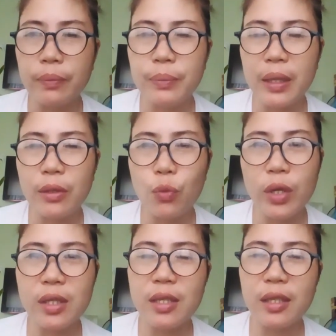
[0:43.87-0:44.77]
parang
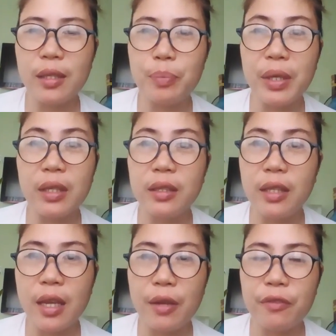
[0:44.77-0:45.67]
what's a typical
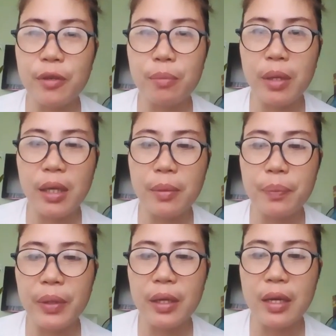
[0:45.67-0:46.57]
day for me
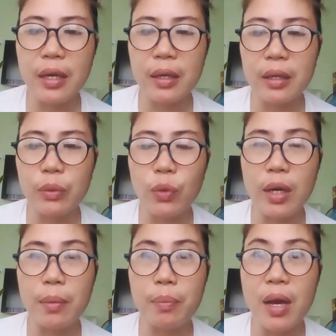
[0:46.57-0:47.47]
pagka
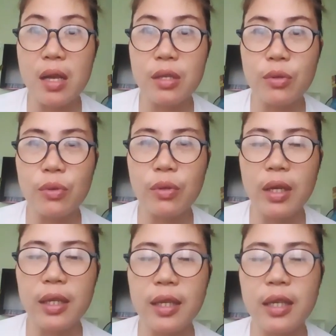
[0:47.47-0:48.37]
walang pasok,
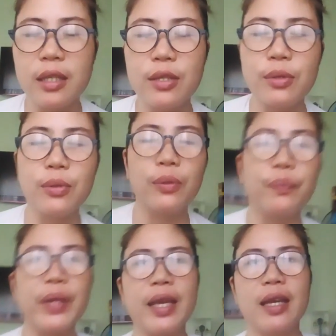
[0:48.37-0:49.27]
ganyan. So,
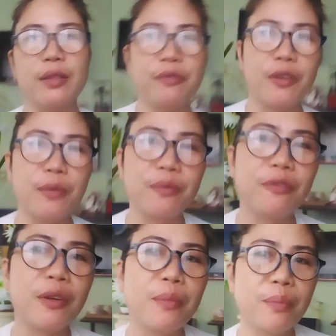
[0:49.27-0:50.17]
ayan,
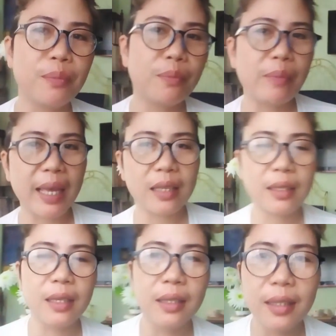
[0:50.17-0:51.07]
from
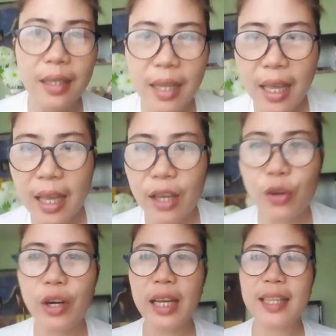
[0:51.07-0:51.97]
bed,
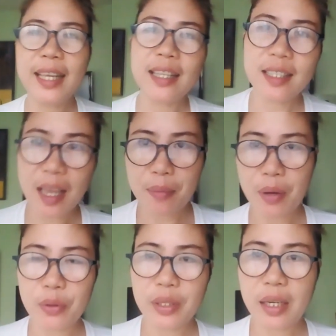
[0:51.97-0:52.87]
and then
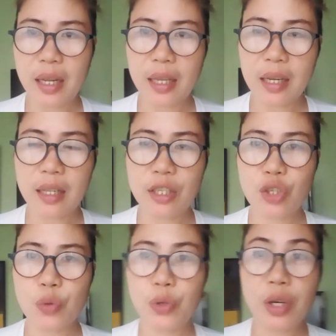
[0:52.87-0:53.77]
sama ko na rin, I'll
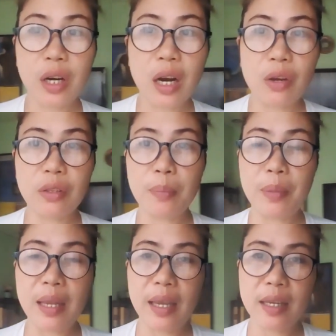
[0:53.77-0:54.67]
show you around the
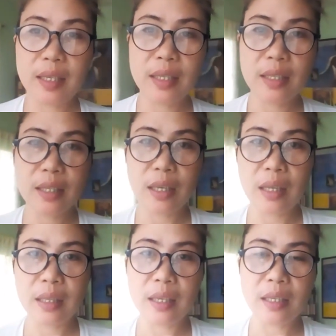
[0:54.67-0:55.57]
place.
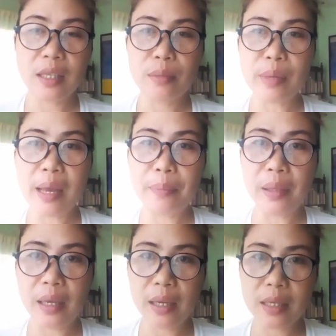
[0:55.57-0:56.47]
This is my
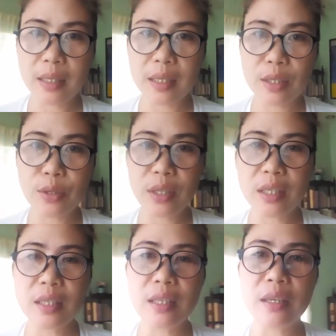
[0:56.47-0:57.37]
place. So,
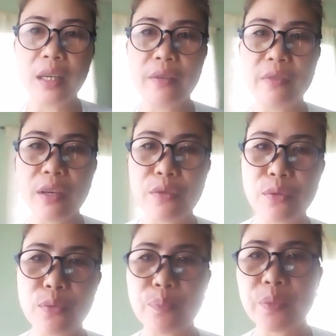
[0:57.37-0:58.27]
this is the living
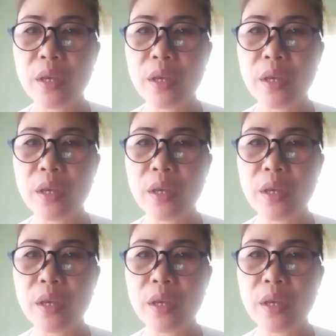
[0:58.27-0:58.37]
room.